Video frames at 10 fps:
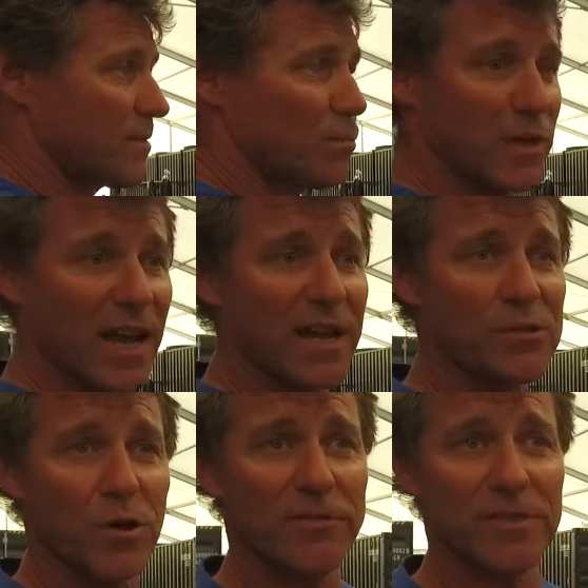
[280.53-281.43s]
that we are
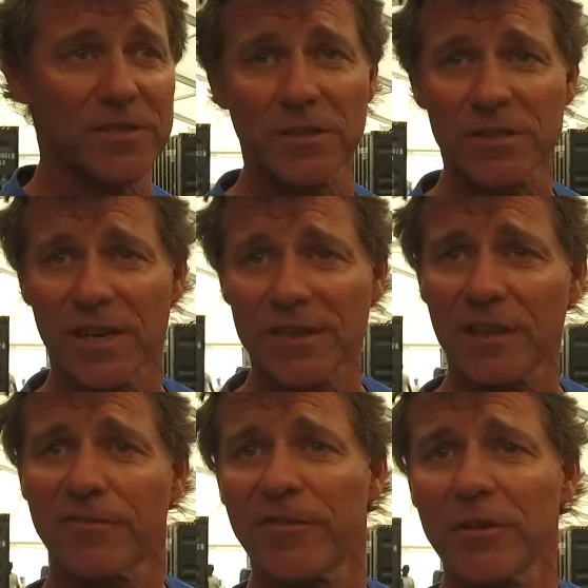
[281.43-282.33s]
trying to facilitate
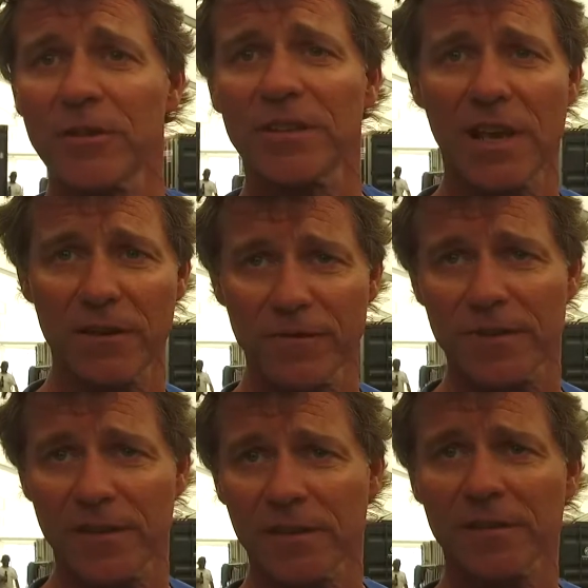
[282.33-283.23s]
that feel that
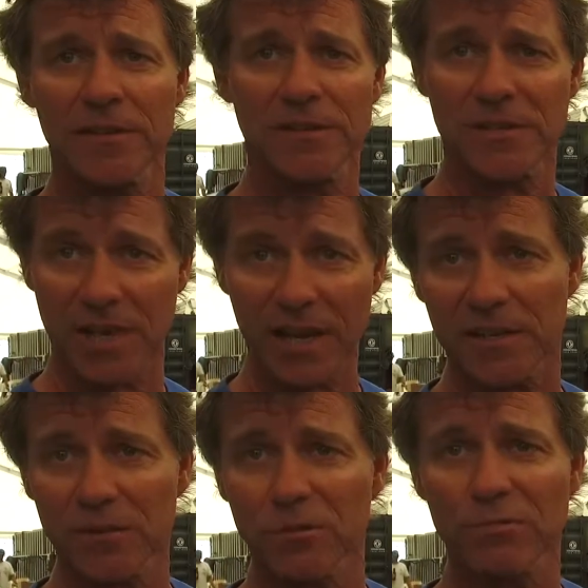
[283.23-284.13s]
everything that is
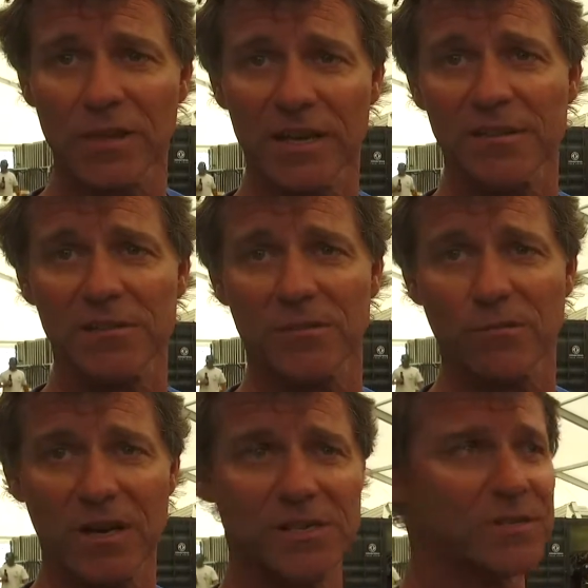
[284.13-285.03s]
technical related to the
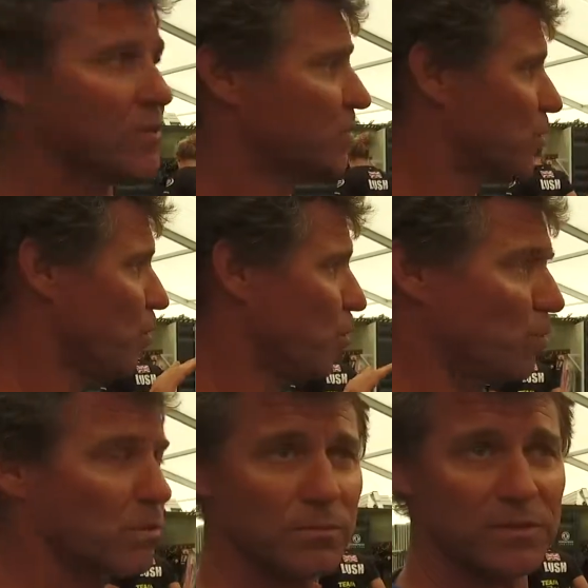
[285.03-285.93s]
race is
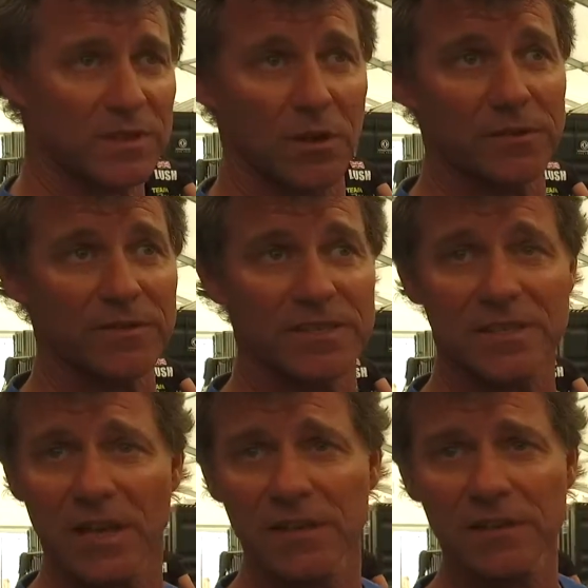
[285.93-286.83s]
all kind of
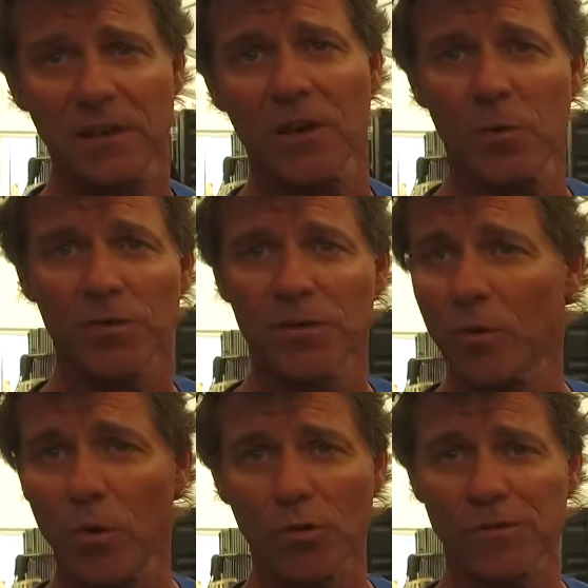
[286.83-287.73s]
contained within
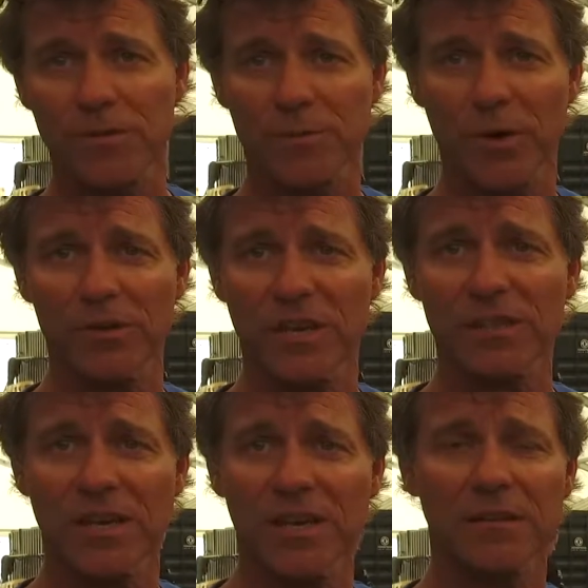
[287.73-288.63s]
the walls of this
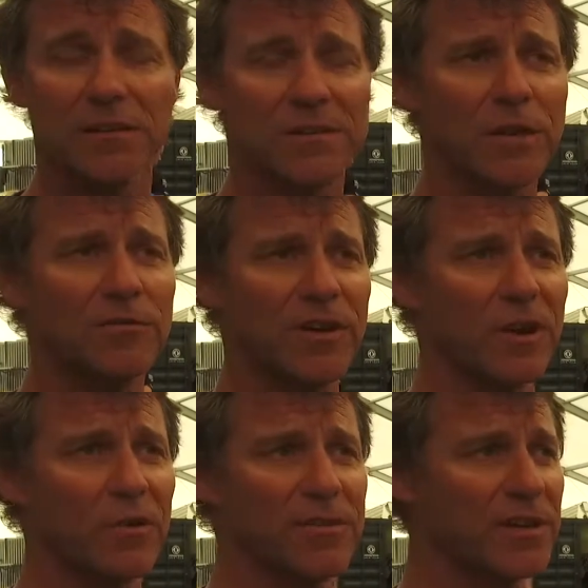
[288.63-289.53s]
boatyard tent. And so far
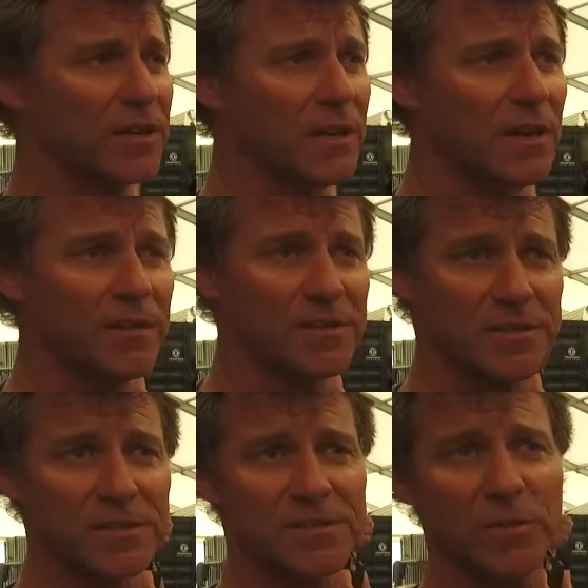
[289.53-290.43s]
I think the
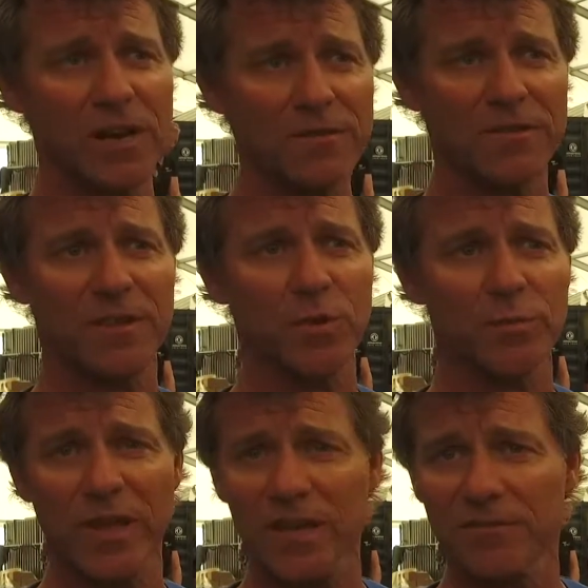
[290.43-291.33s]
system and everything we
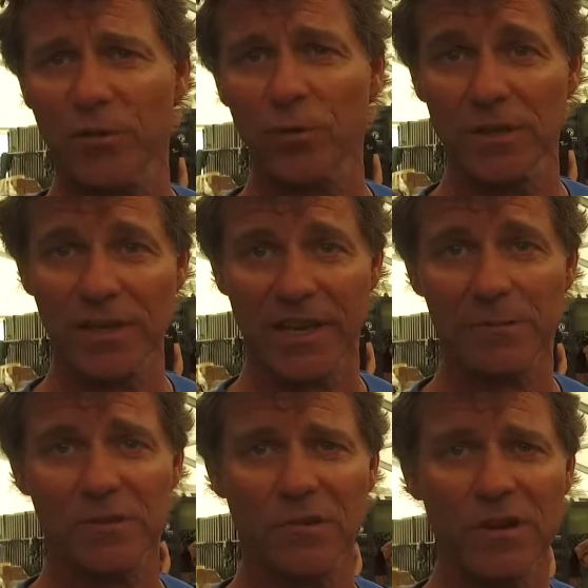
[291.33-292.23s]
planned for leading
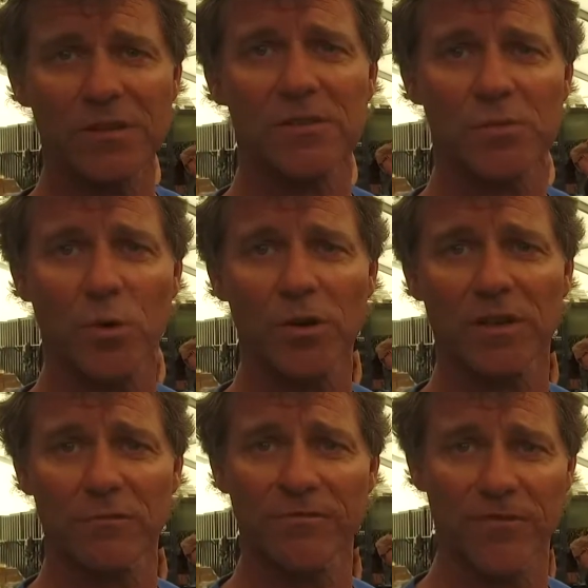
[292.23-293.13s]
up to the race is
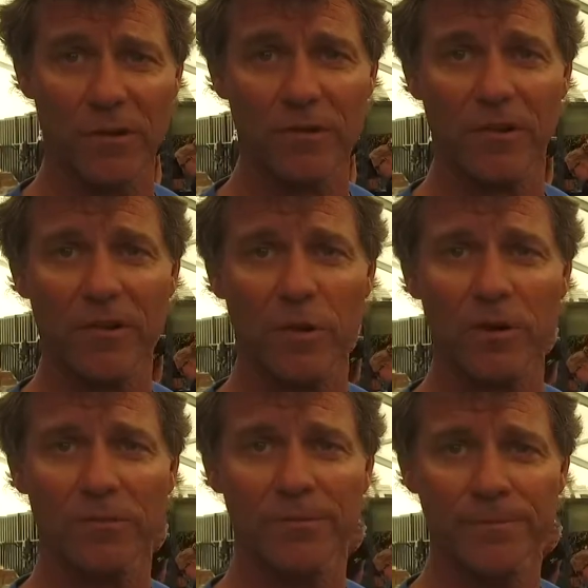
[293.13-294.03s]
working very, very well.